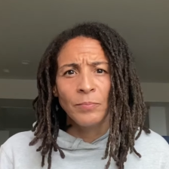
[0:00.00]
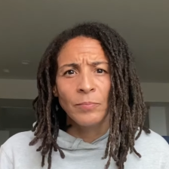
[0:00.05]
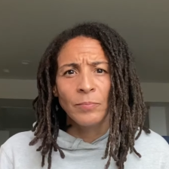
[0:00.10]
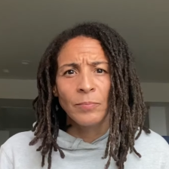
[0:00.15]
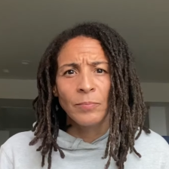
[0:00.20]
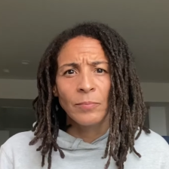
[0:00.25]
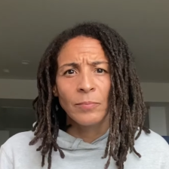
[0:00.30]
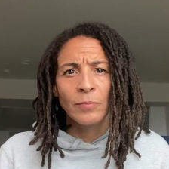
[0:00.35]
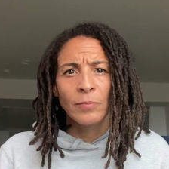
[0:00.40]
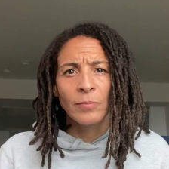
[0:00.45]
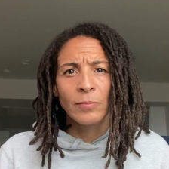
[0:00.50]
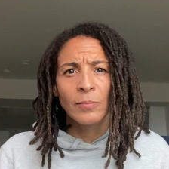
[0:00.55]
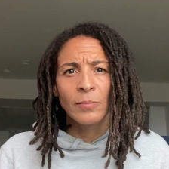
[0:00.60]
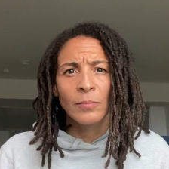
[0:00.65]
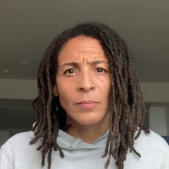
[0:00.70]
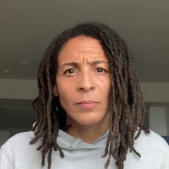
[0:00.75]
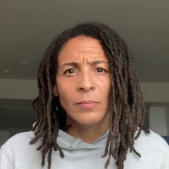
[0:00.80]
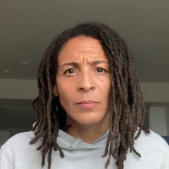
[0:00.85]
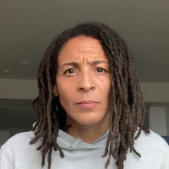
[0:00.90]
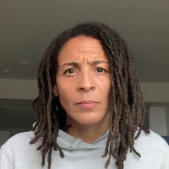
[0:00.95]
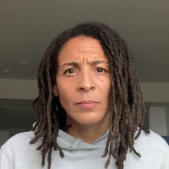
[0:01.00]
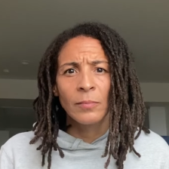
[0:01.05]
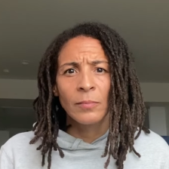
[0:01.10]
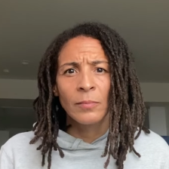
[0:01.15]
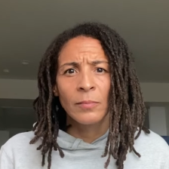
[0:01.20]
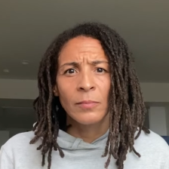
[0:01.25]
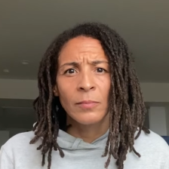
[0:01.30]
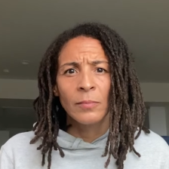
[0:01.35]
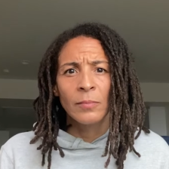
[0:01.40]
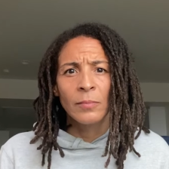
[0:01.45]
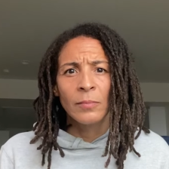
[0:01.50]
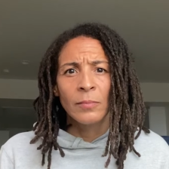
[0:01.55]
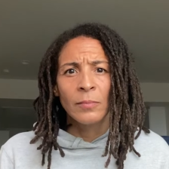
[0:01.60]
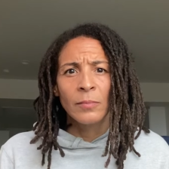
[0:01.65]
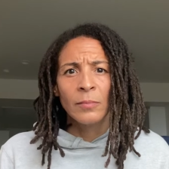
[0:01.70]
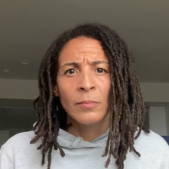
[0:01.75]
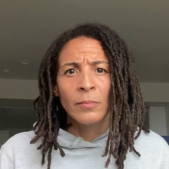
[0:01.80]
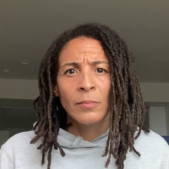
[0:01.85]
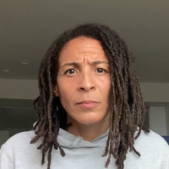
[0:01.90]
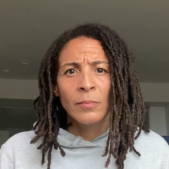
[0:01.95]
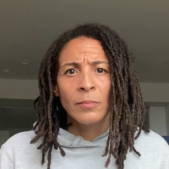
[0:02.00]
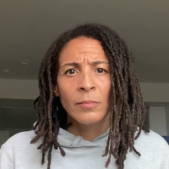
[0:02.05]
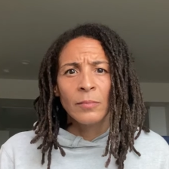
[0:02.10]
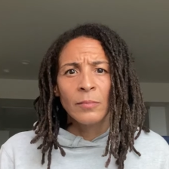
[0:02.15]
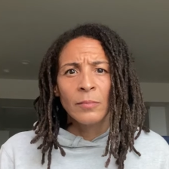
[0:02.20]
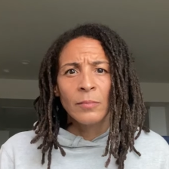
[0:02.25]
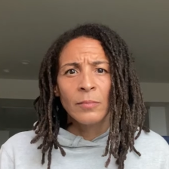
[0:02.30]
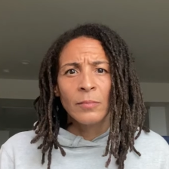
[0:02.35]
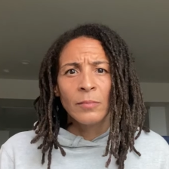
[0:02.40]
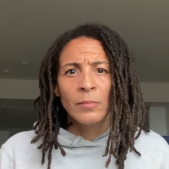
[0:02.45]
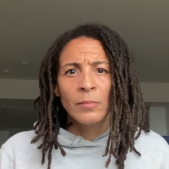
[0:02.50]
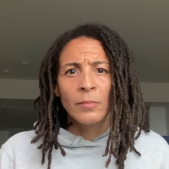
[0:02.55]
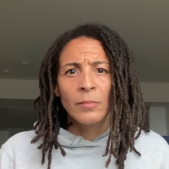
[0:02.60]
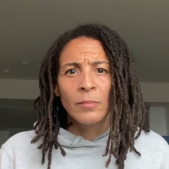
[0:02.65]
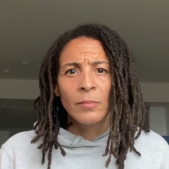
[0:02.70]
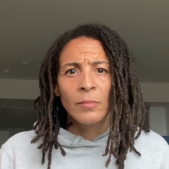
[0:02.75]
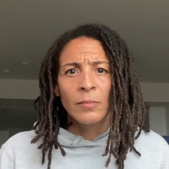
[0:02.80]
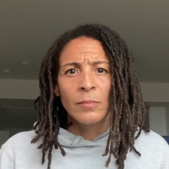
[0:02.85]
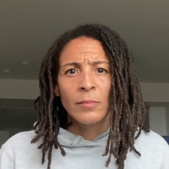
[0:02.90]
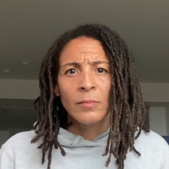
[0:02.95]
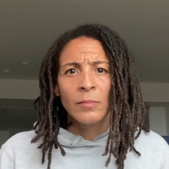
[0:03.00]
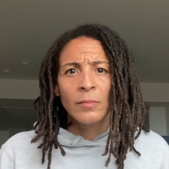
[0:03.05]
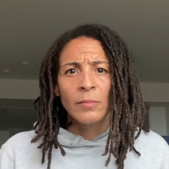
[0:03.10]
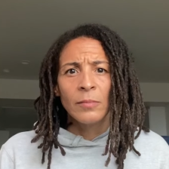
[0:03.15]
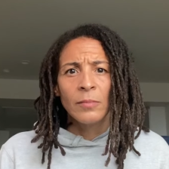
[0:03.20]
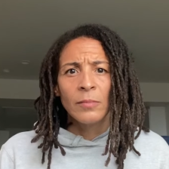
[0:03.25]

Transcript: [no speech]